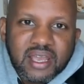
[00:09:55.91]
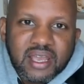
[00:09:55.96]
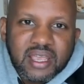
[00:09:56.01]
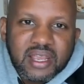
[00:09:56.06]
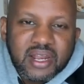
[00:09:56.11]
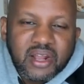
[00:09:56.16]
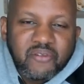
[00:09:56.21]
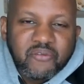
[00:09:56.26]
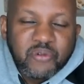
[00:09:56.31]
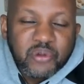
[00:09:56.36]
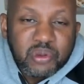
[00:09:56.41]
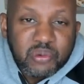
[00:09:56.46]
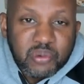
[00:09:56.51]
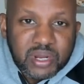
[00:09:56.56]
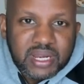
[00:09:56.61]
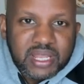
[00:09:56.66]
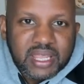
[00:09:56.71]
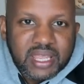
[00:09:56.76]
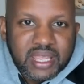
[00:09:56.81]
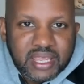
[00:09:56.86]
if we
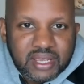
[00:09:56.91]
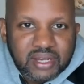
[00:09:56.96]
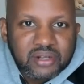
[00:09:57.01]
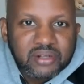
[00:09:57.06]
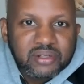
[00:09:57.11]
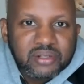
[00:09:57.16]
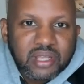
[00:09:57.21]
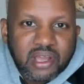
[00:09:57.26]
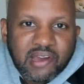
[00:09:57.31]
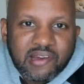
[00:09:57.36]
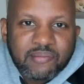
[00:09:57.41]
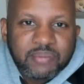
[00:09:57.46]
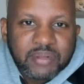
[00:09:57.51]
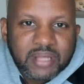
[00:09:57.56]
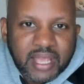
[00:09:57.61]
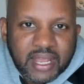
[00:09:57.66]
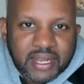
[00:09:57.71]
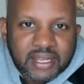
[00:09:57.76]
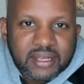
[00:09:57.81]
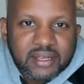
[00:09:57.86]
want to heal our
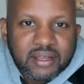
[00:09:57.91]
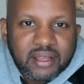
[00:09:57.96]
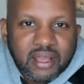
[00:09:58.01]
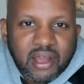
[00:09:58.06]
planet,